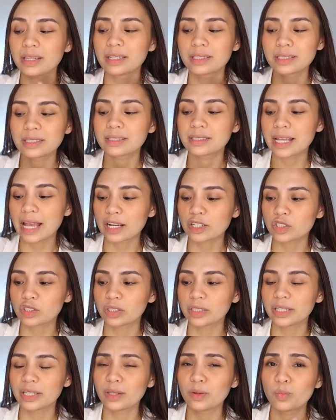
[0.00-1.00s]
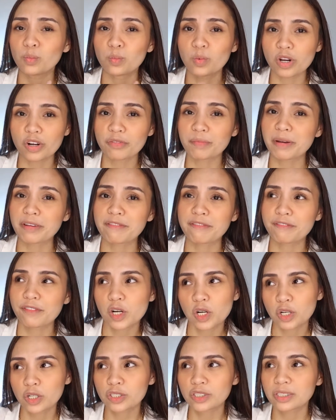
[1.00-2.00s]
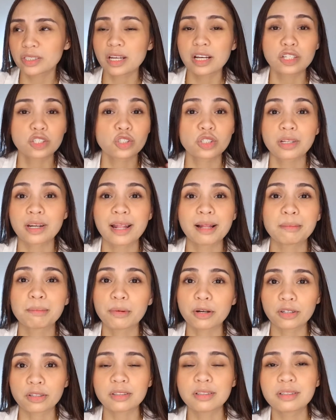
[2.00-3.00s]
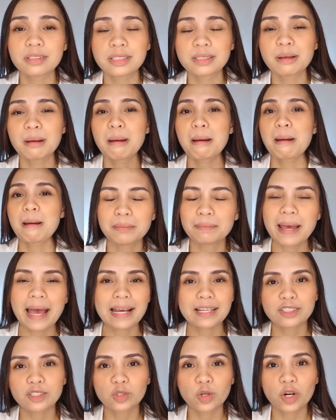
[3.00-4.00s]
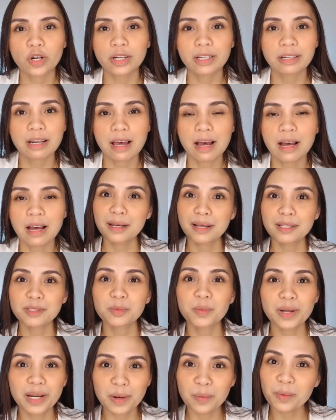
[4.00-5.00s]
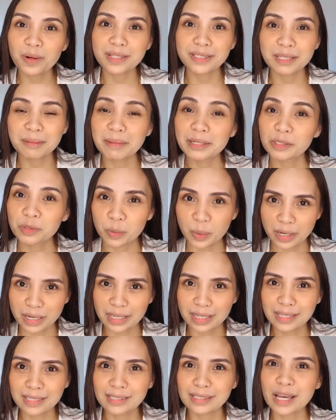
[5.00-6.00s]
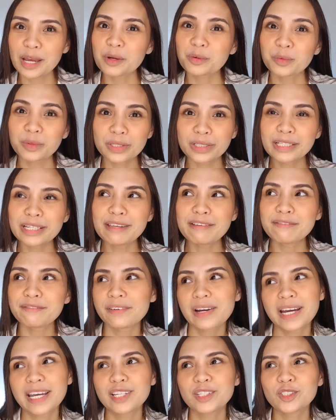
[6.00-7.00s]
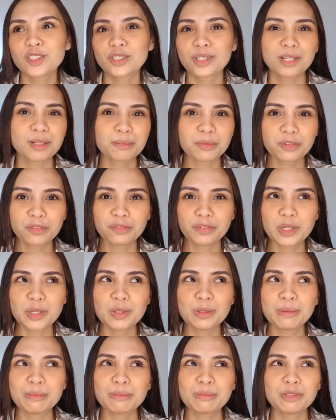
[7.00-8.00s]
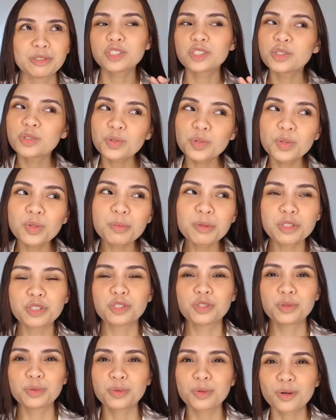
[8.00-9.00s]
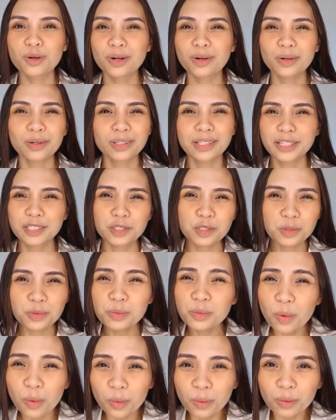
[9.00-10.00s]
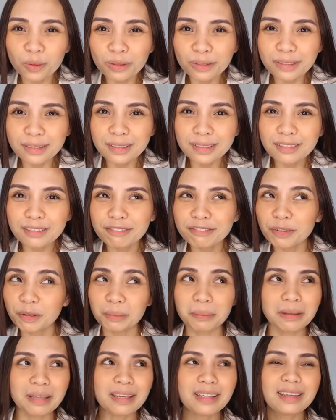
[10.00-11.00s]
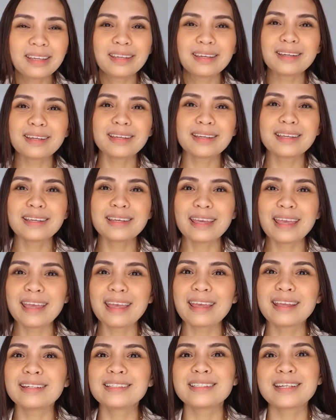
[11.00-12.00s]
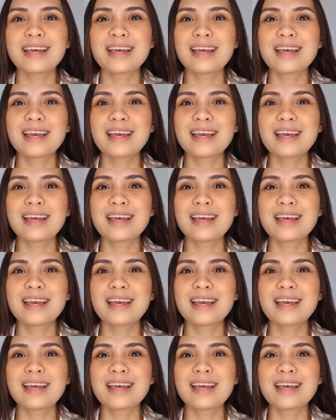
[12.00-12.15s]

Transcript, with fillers: This is actually one of my first Chanel bottles. Backstory lang. Because when I was in my 20s, I really find Chanel perfumes too mature or like too old for me. And